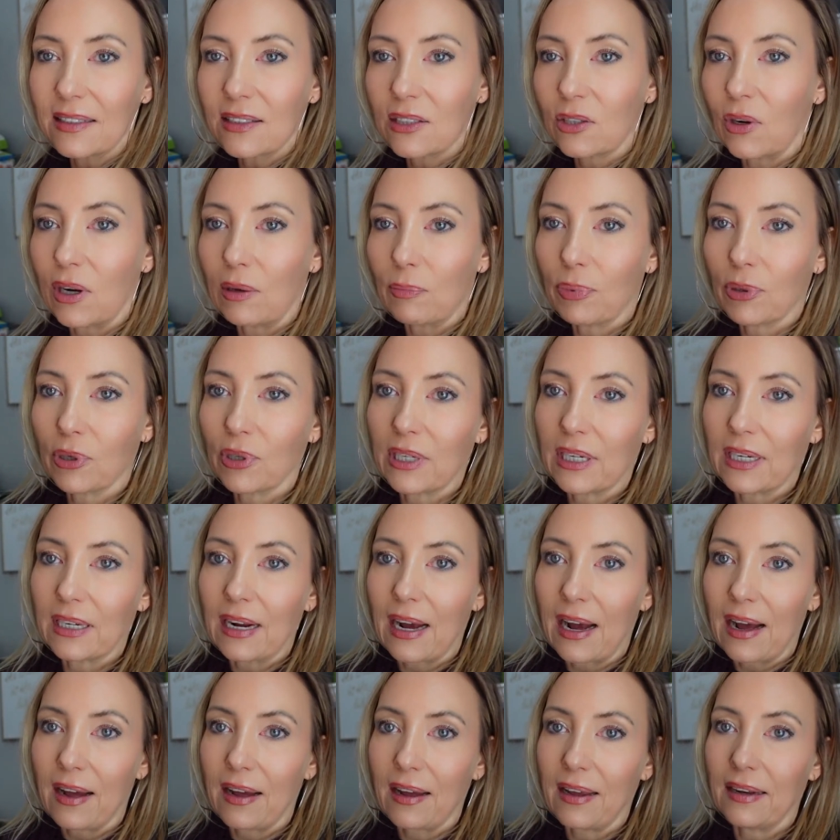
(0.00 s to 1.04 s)
So I'll put it
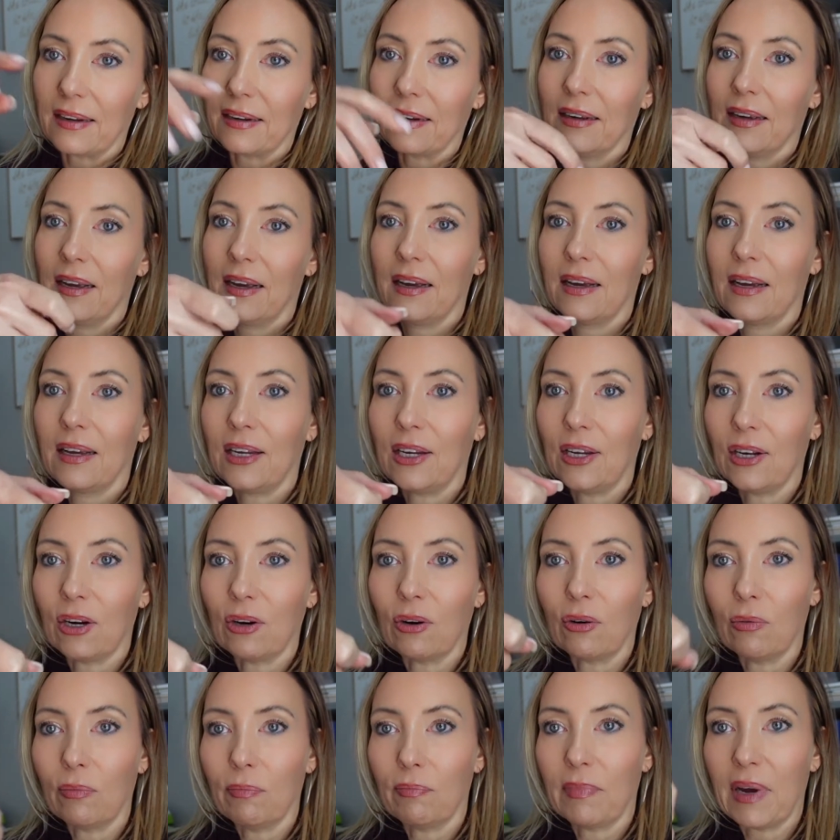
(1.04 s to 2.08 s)
on, you
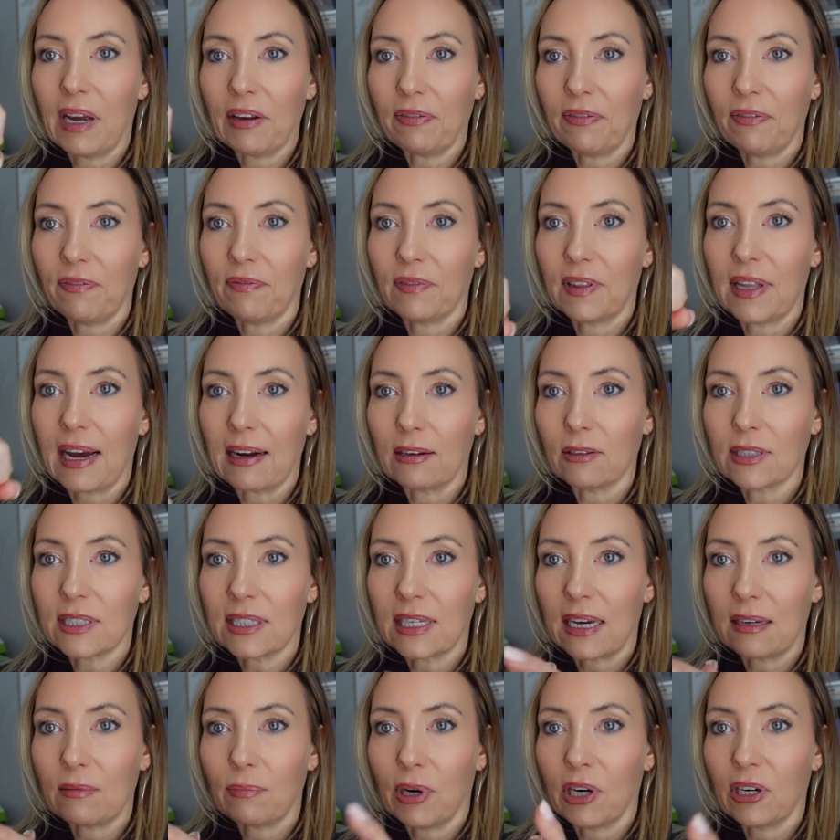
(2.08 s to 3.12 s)
know, the
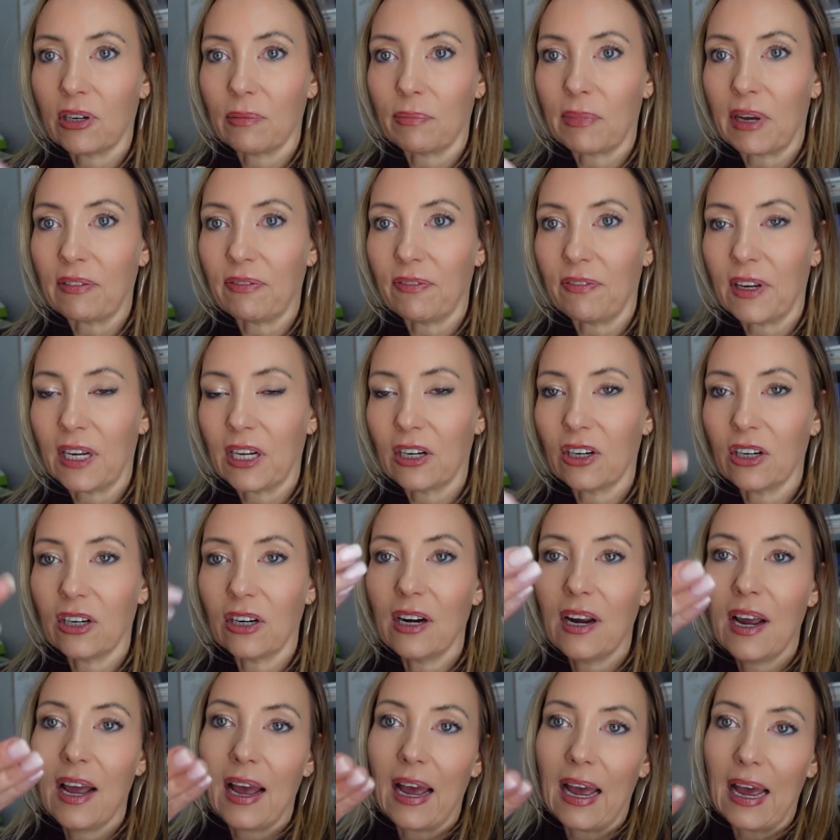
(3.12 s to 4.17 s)
outside part of my finger,
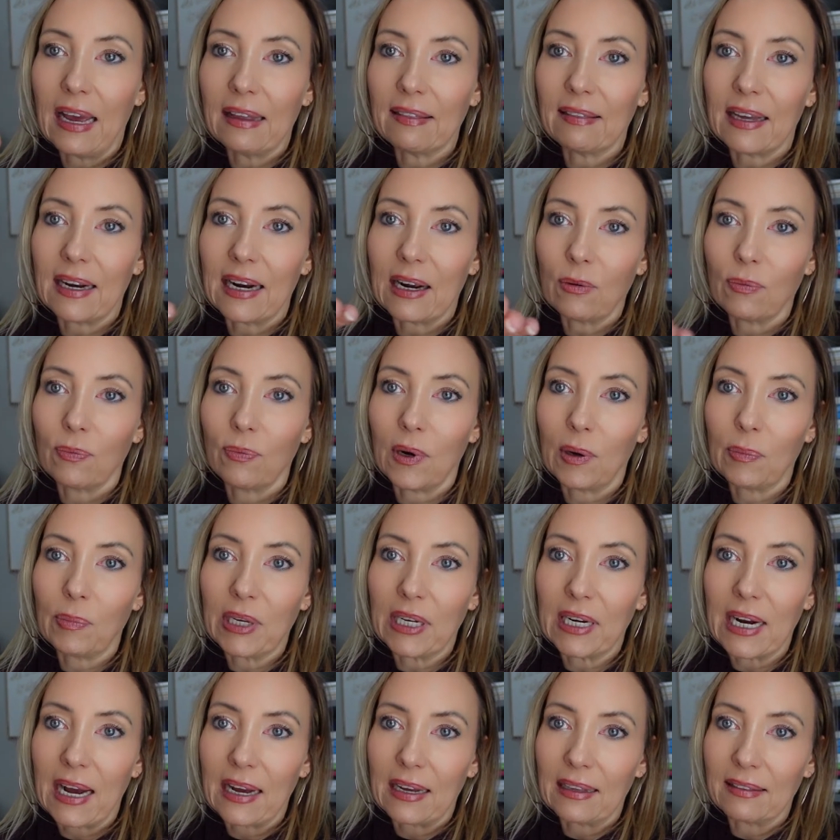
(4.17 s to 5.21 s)
and then I rub it
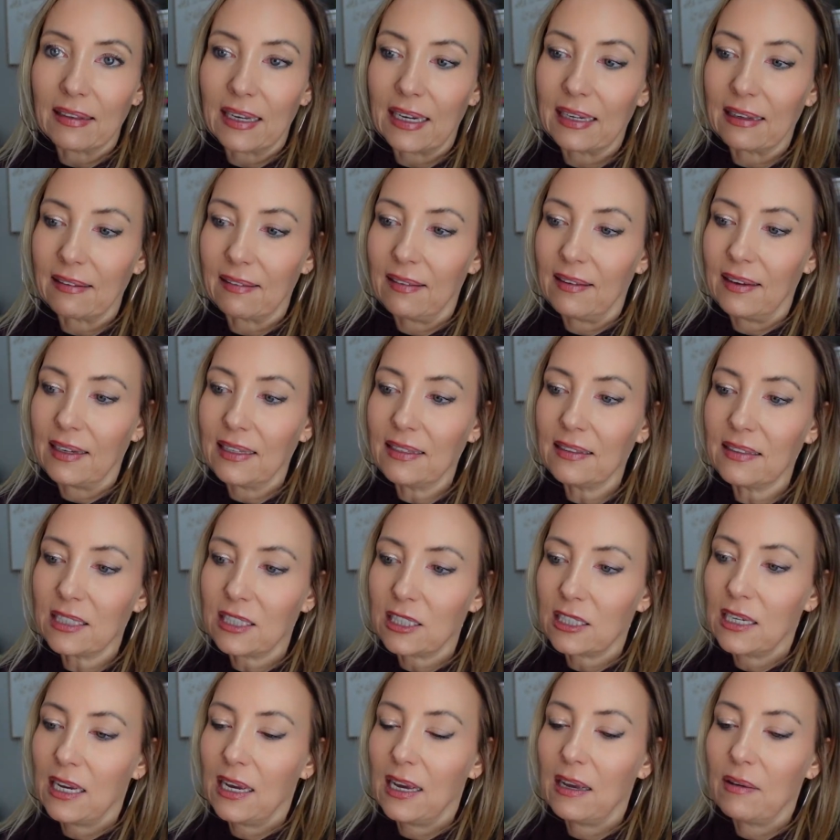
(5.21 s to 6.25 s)
on like
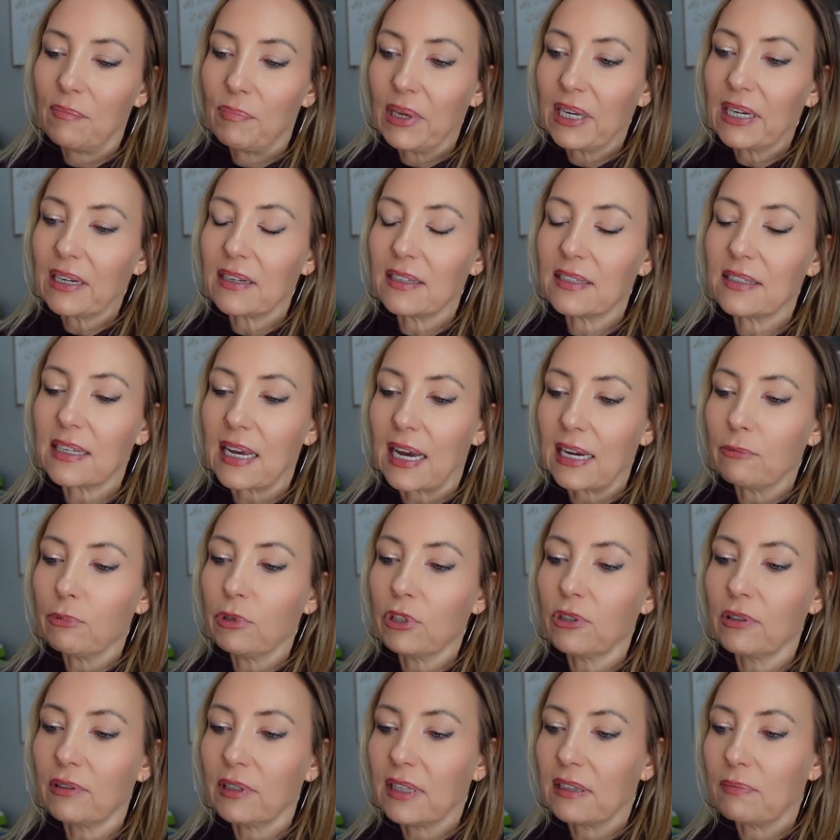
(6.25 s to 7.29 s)
this, because I
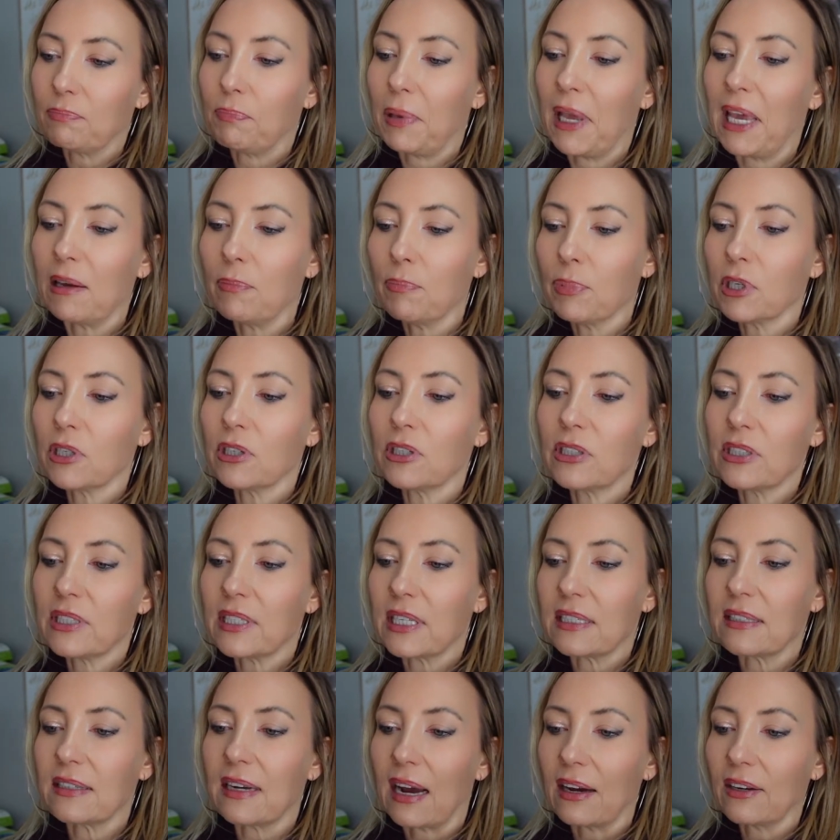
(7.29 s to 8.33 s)
work with papers
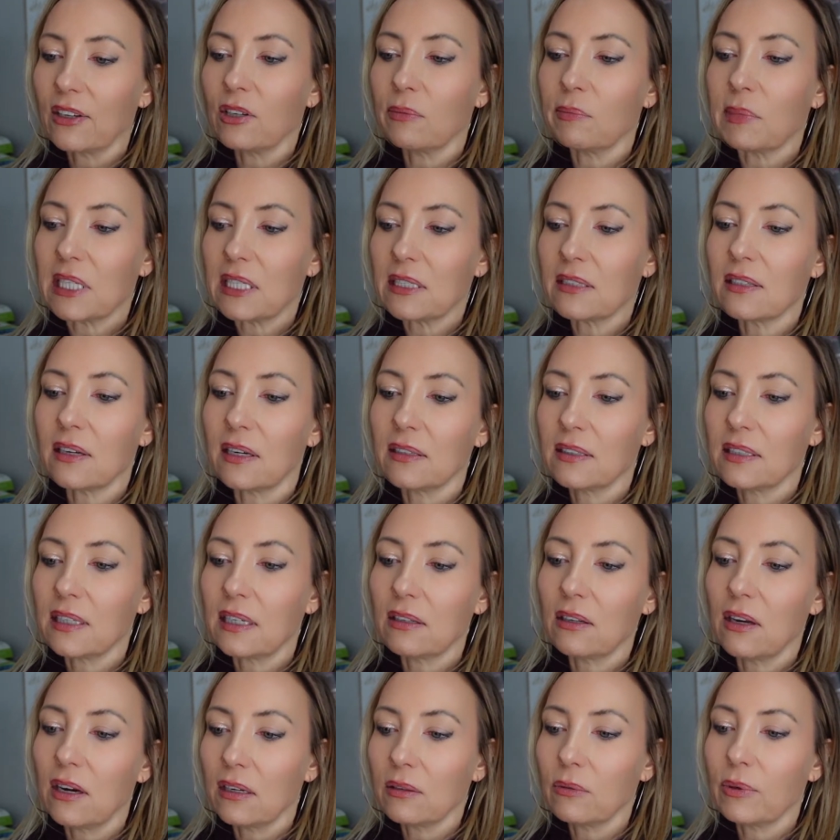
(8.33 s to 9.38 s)
and documents all day
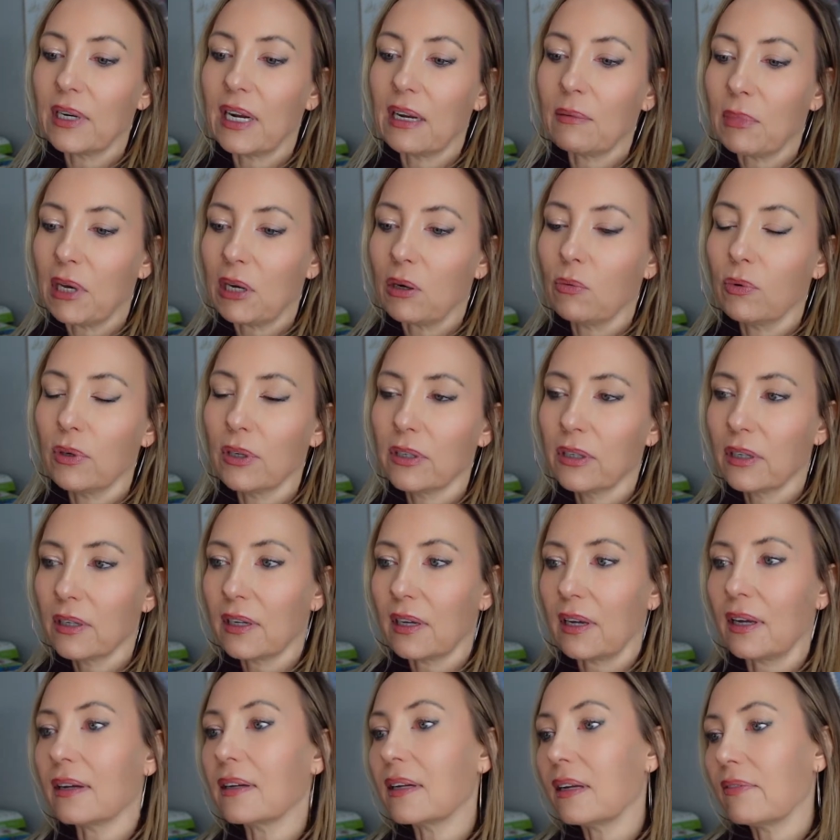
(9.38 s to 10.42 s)
long when I'm at work
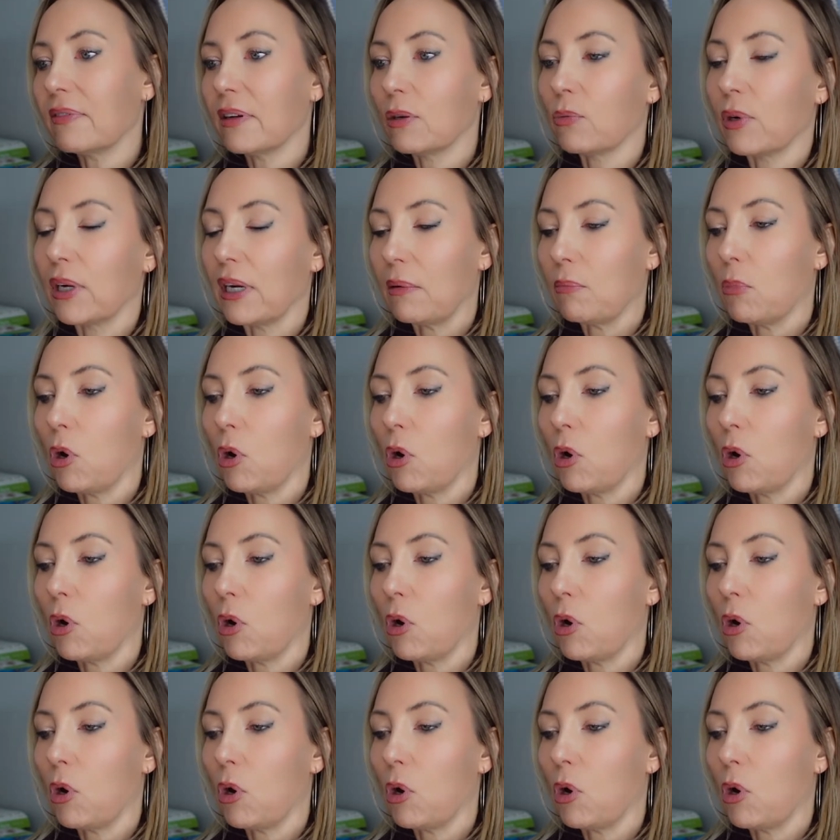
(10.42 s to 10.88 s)
and even when I'm